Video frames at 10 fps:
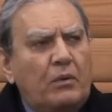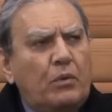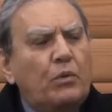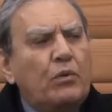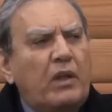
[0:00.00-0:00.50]
to
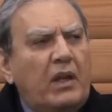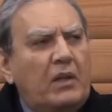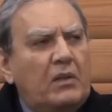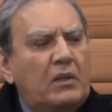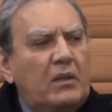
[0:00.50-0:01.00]
do
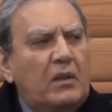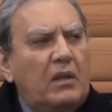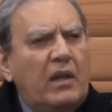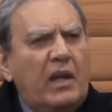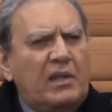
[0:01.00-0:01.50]
that
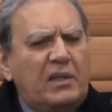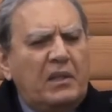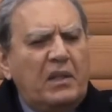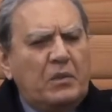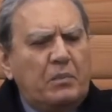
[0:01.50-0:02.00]
and send
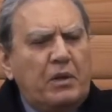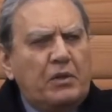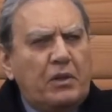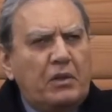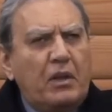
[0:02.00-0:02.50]
his
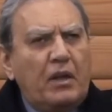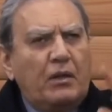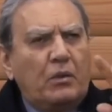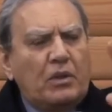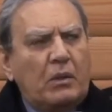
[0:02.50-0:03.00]
picture
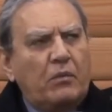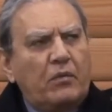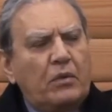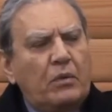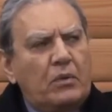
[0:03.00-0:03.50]
to some of
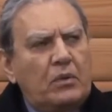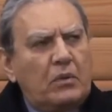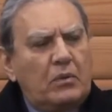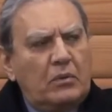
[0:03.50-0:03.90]
those.